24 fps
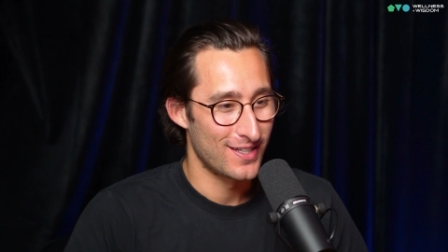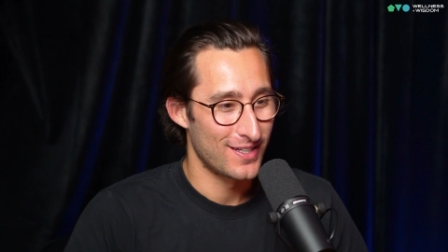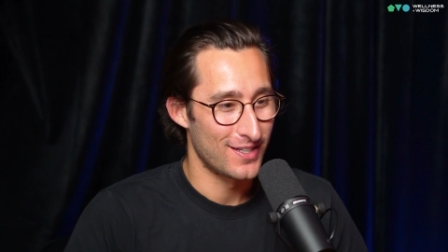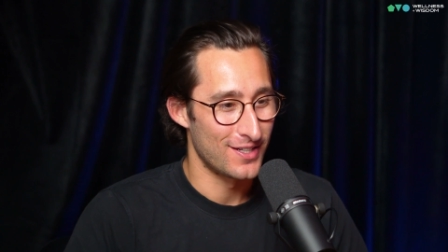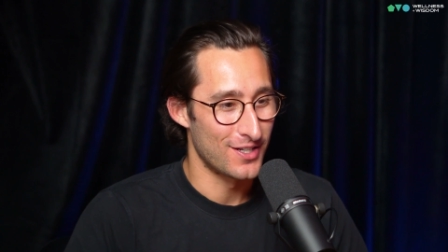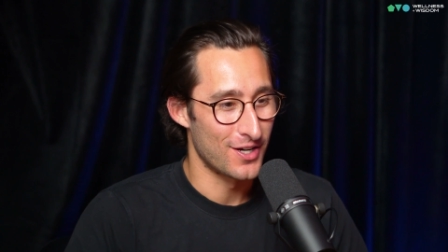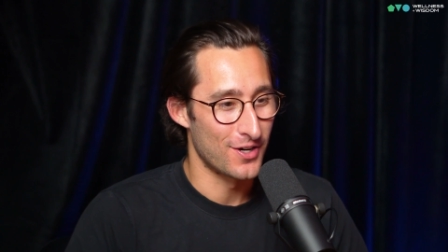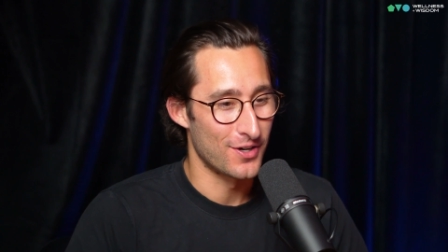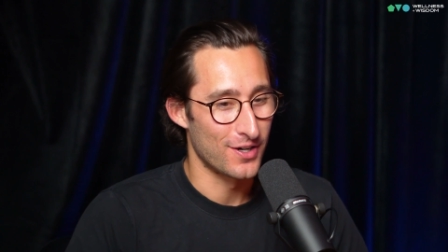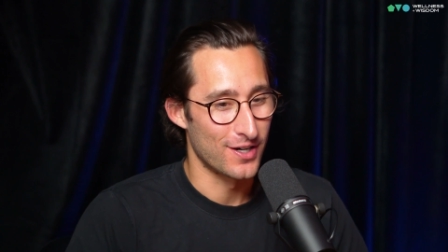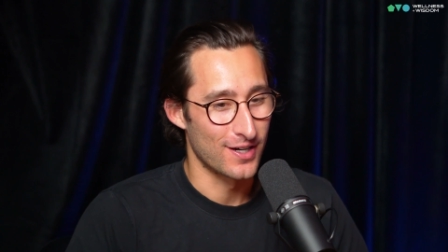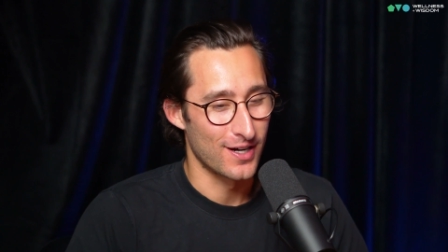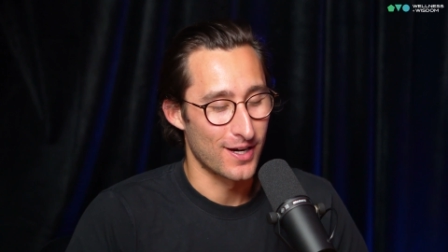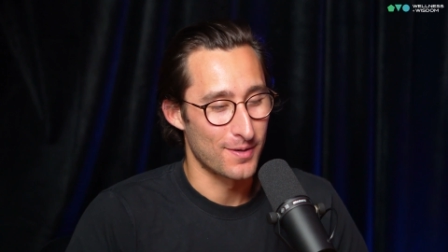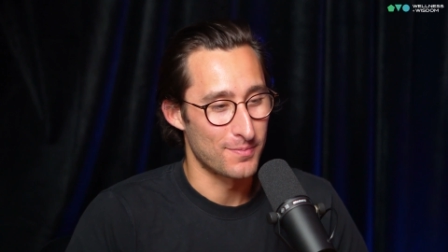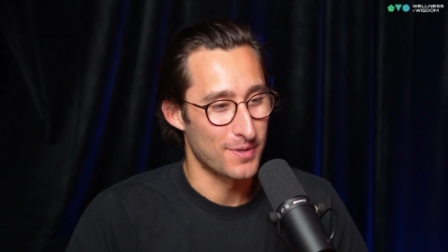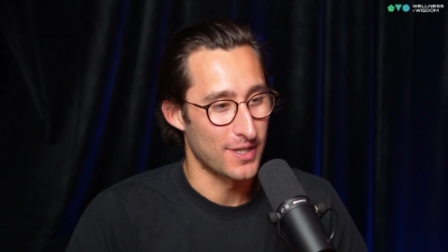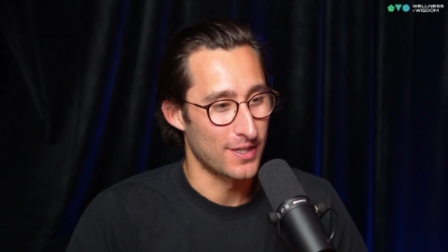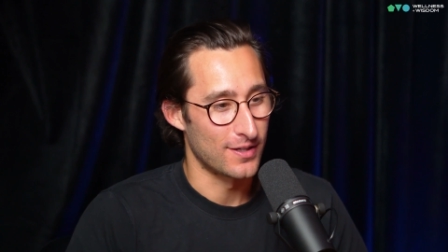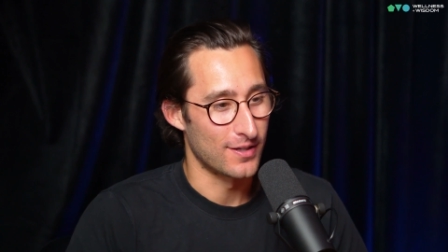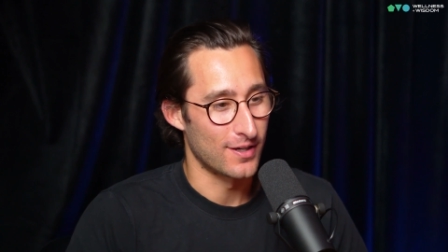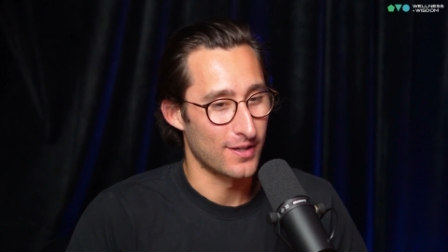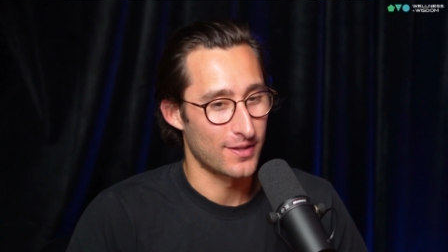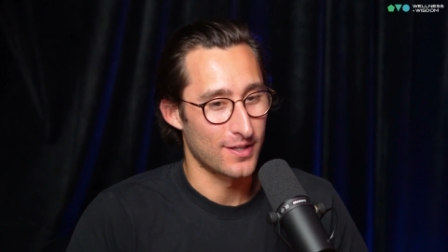no, I, I
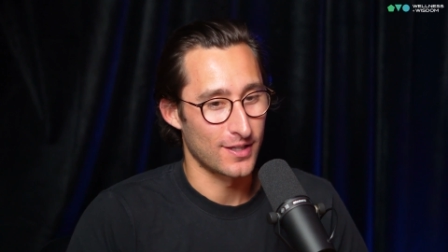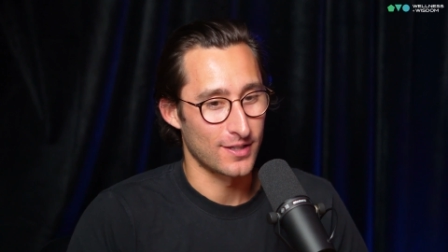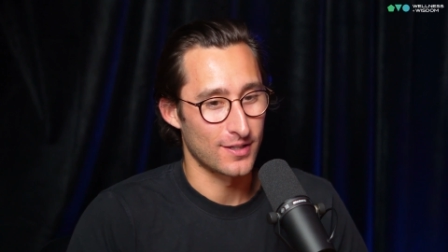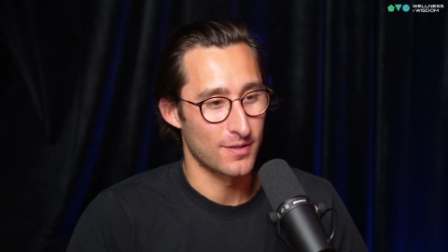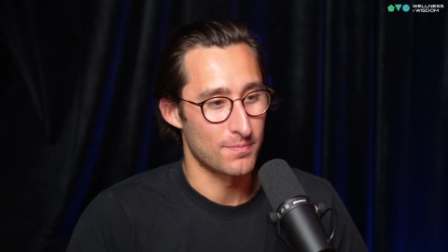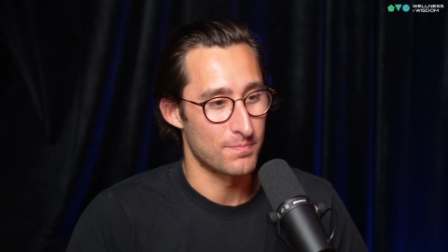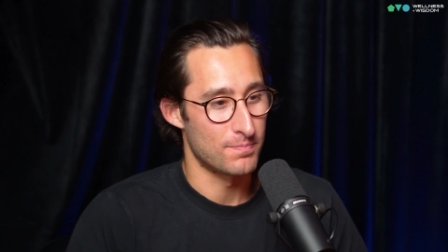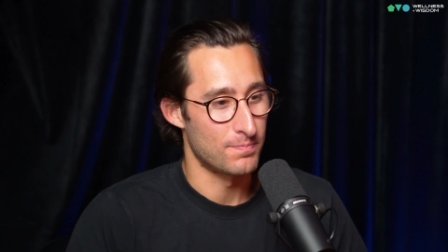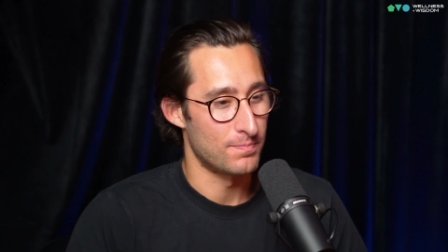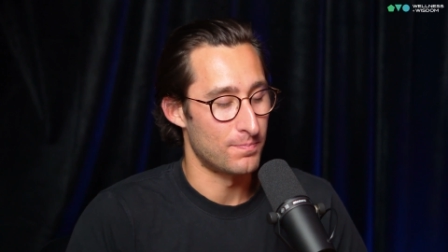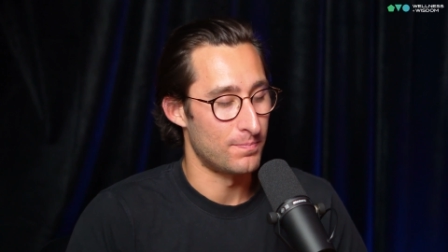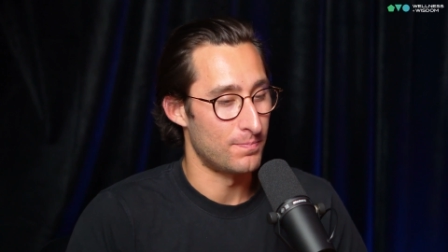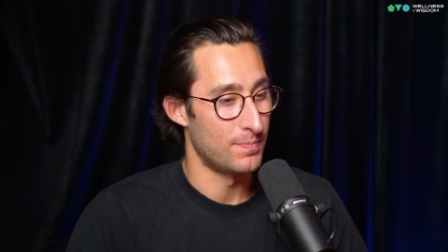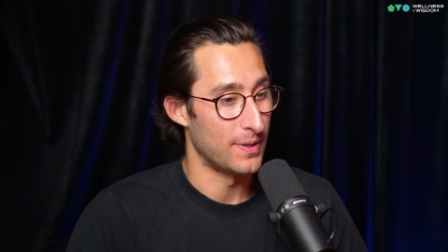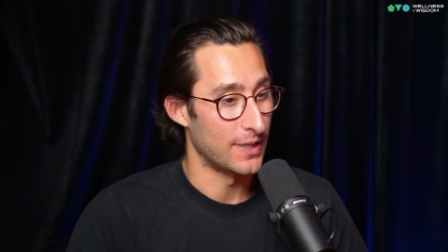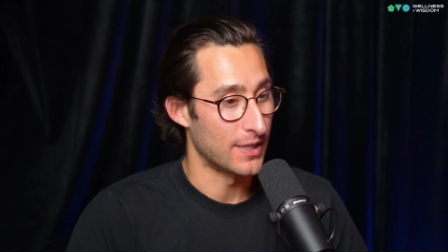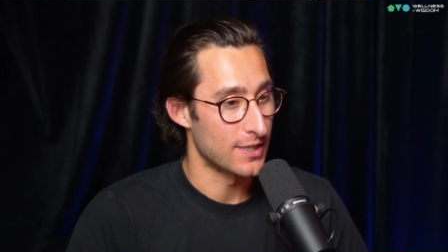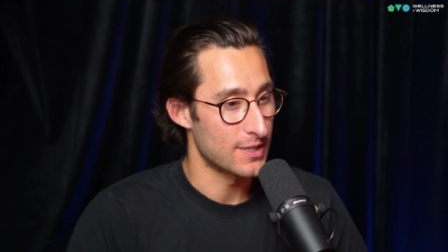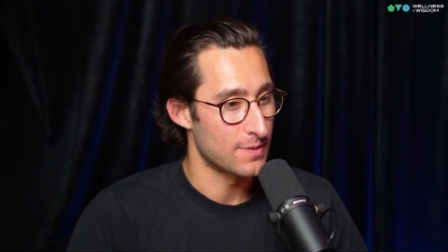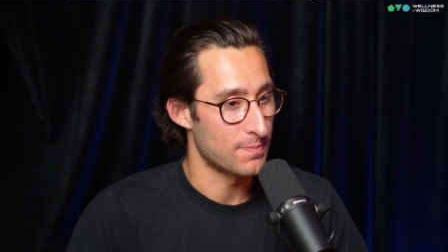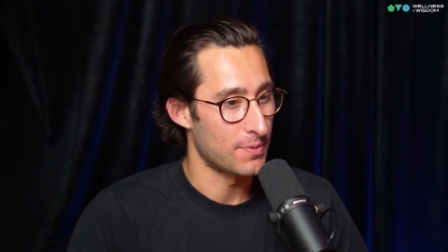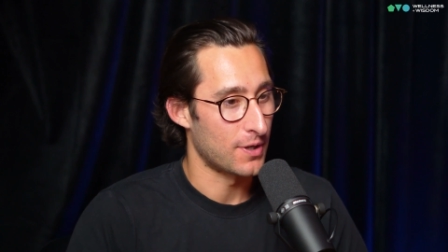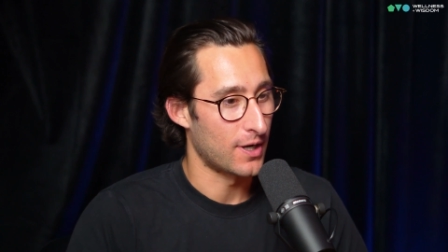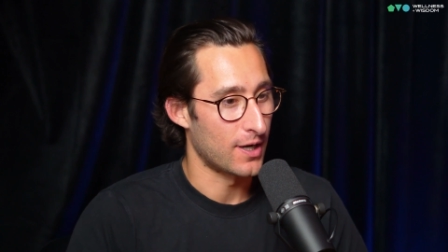mean, I think the
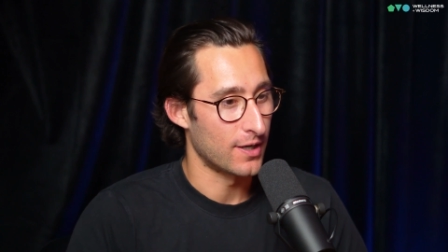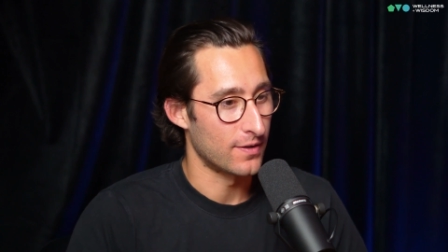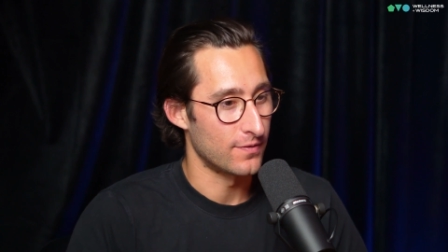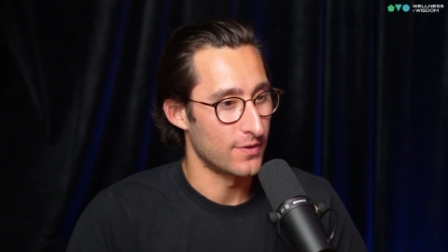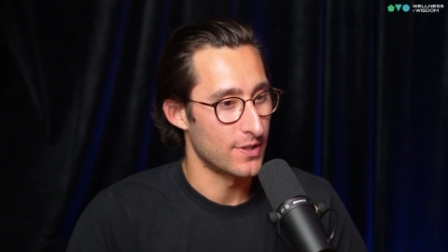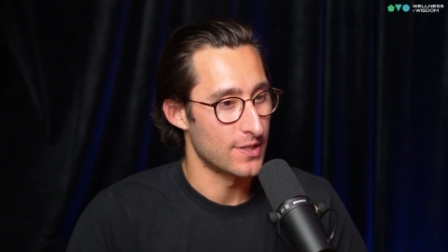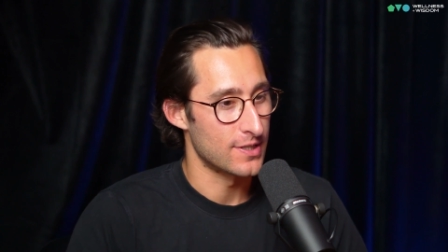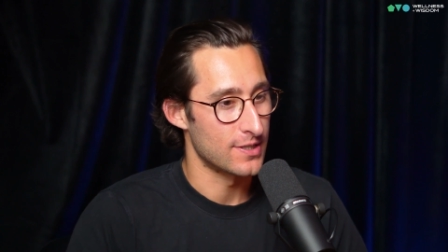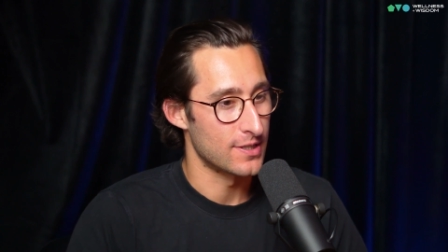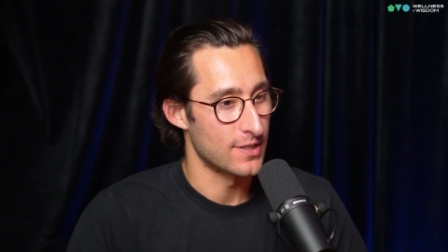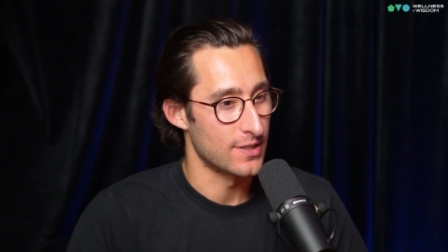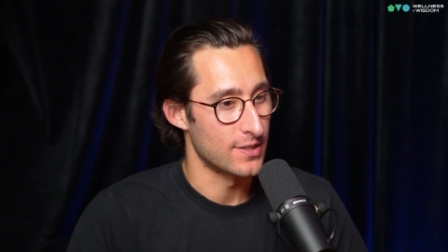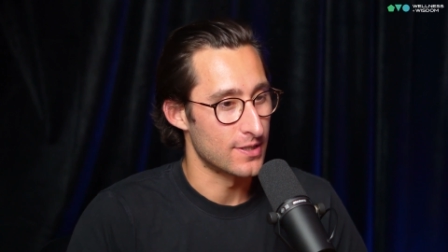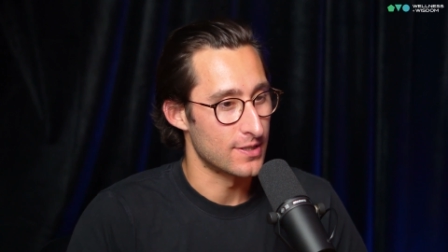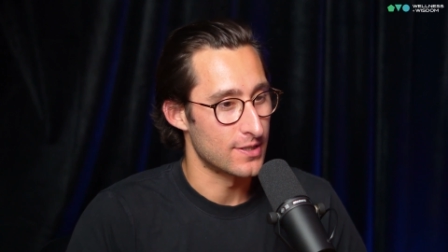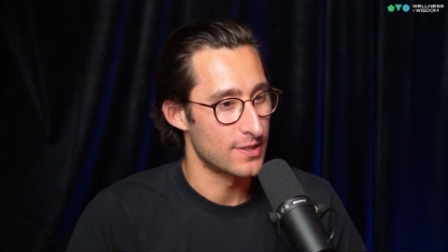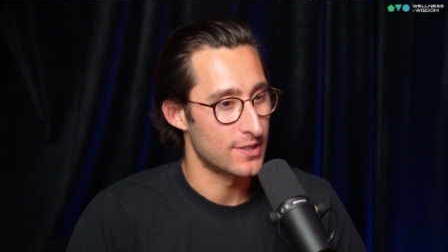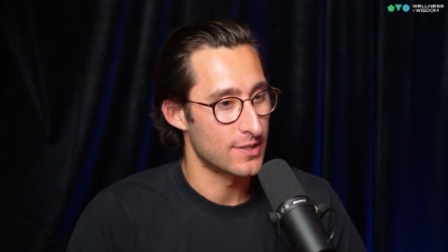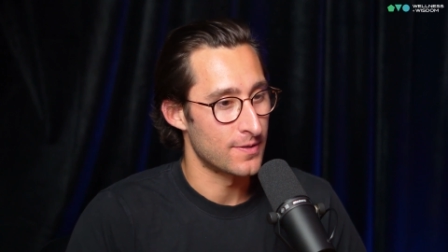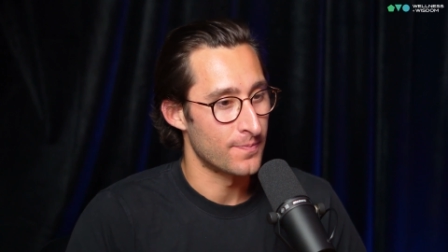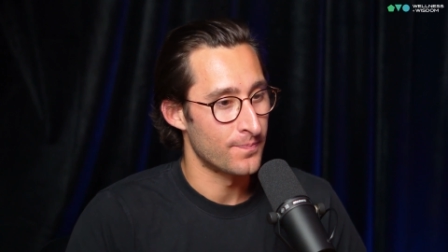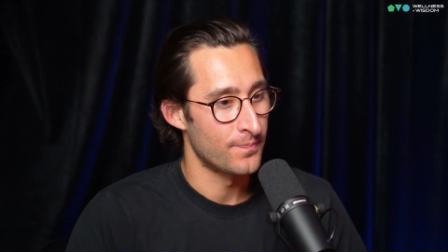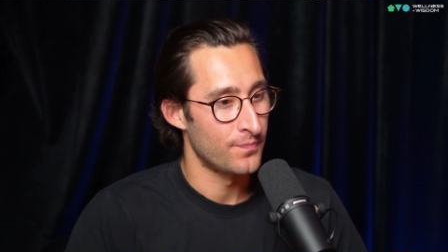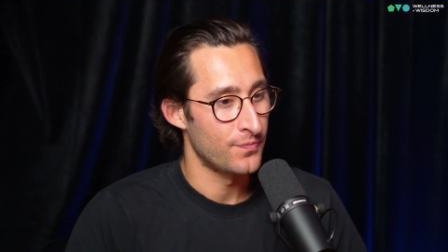biggest part of this
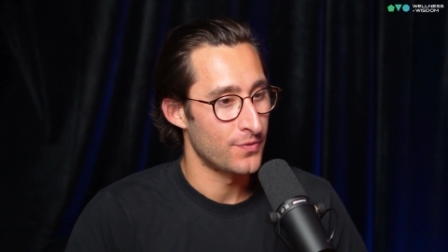is,